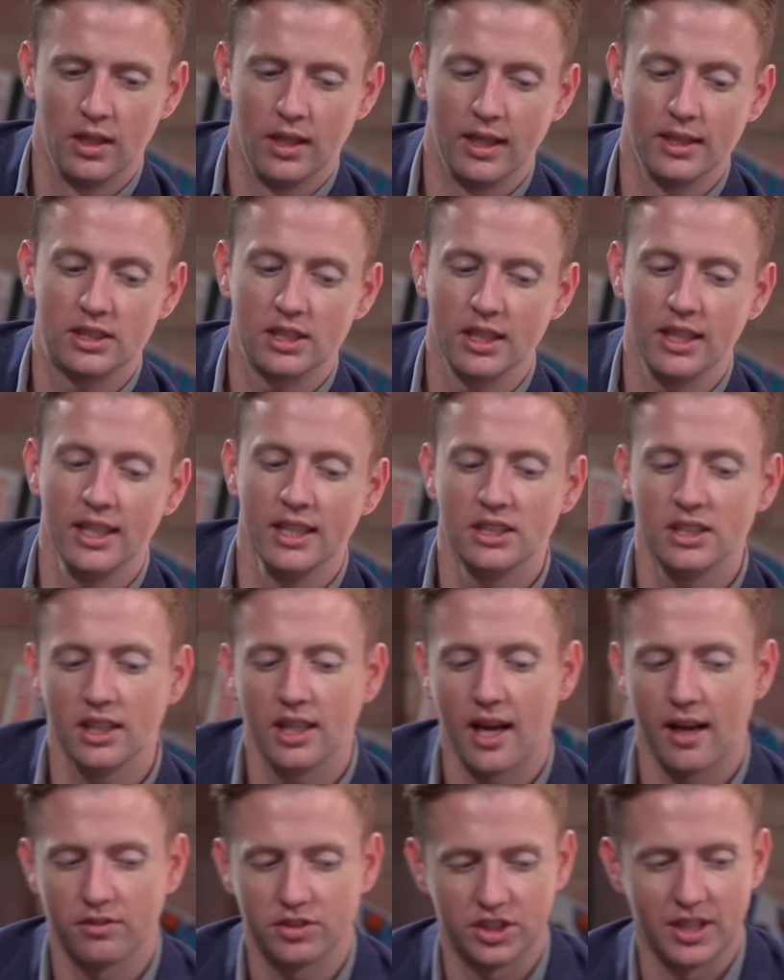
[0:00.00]
it's easy
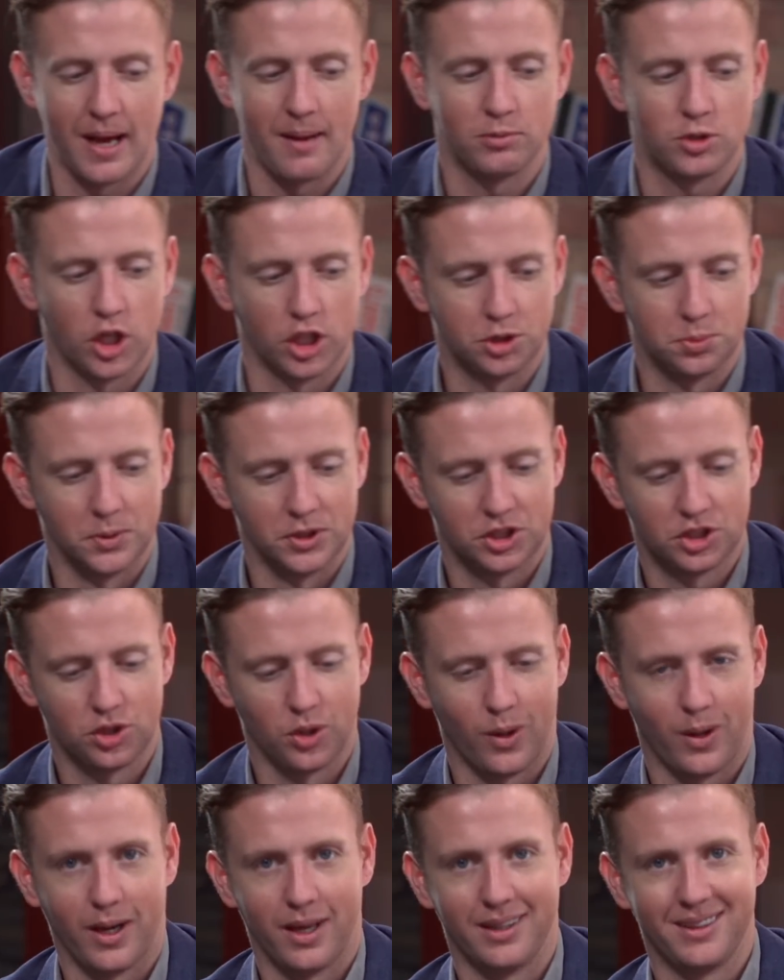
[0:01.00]
to have snap judgment.
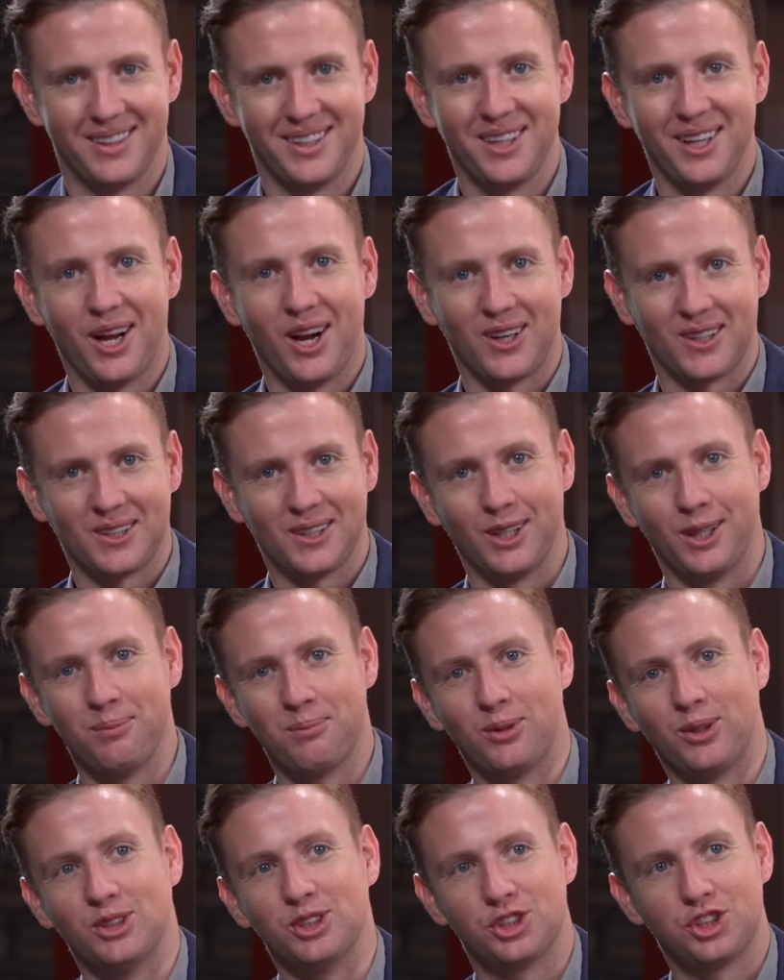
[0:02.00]
So I did our
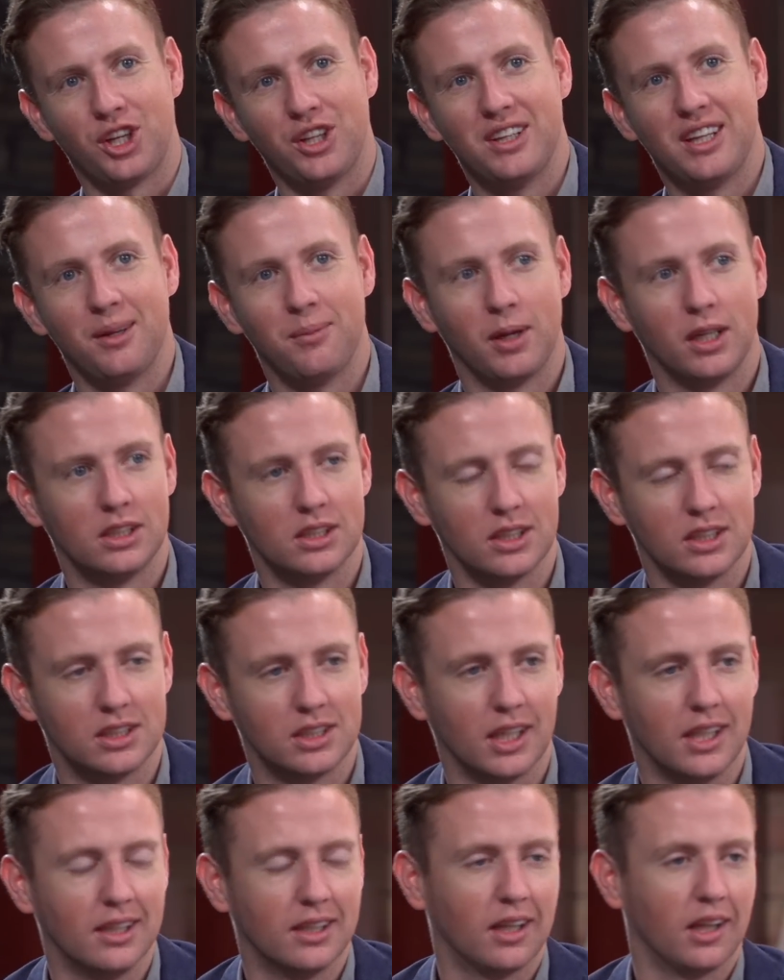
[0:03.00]
clip on Sunday basically
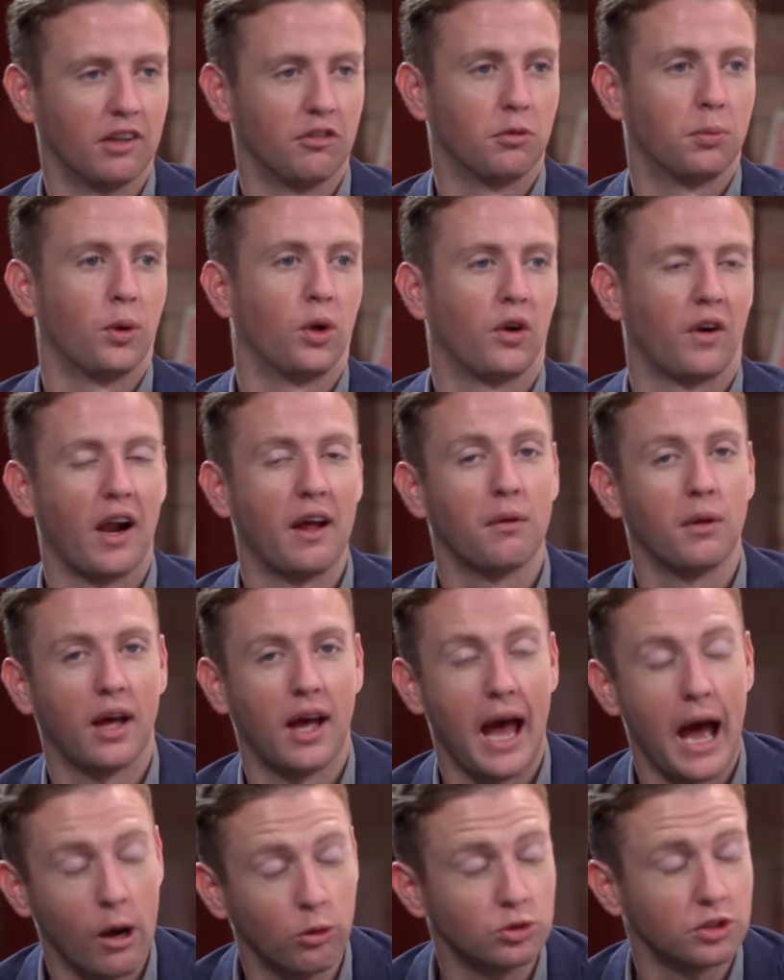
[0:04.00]
stating that Liverpool are
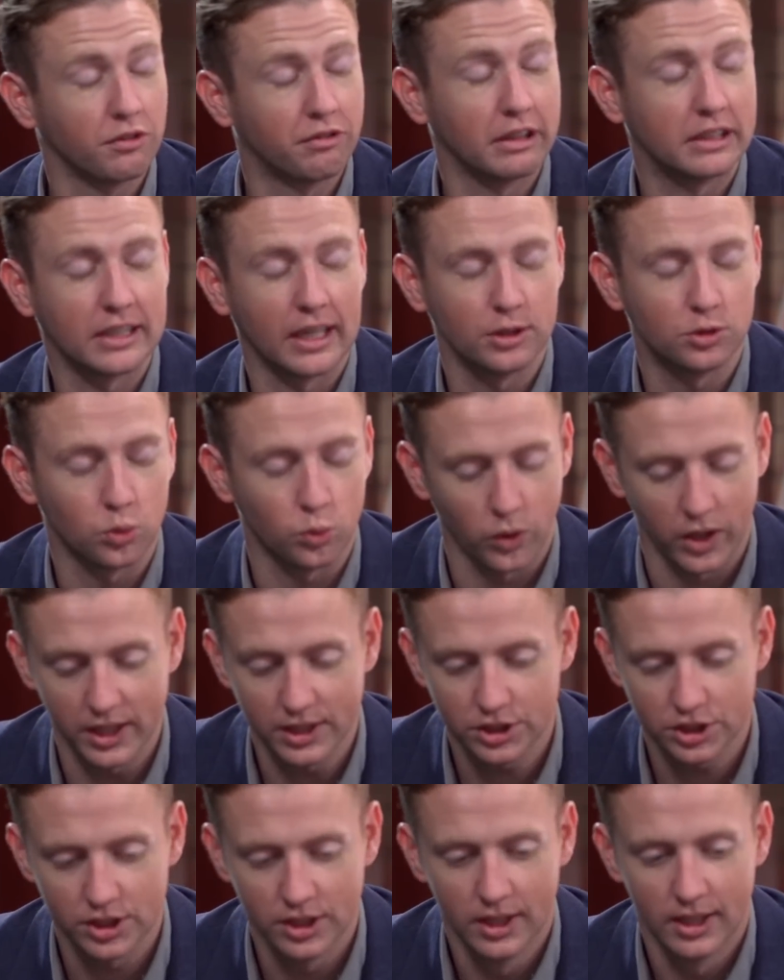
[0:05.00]
out of the title
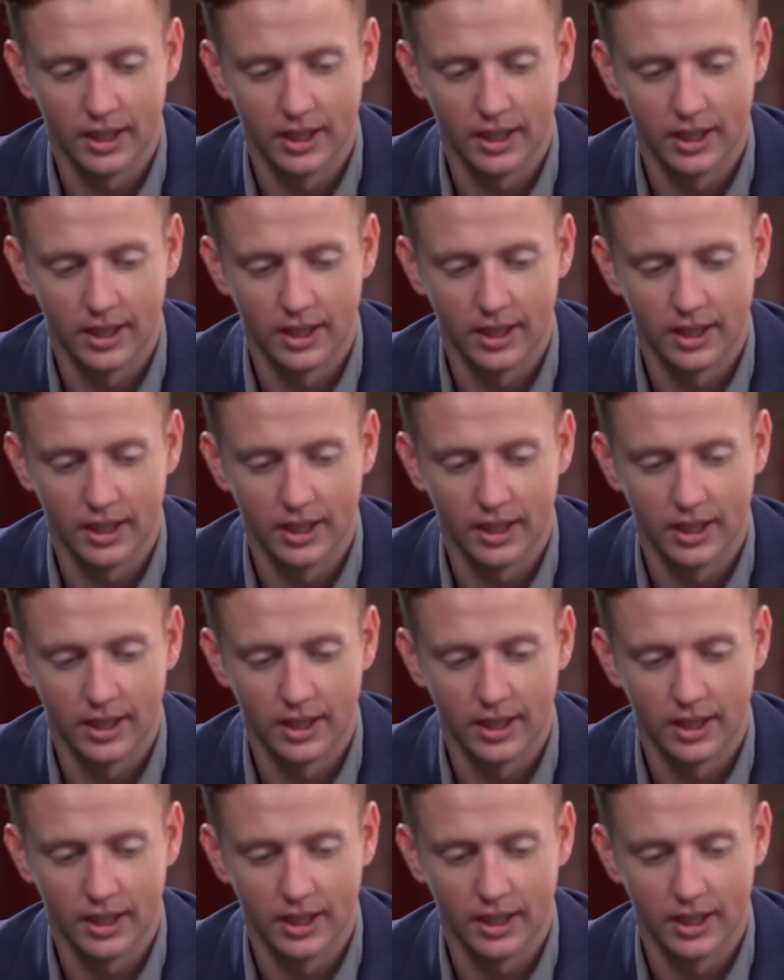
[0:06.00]
race.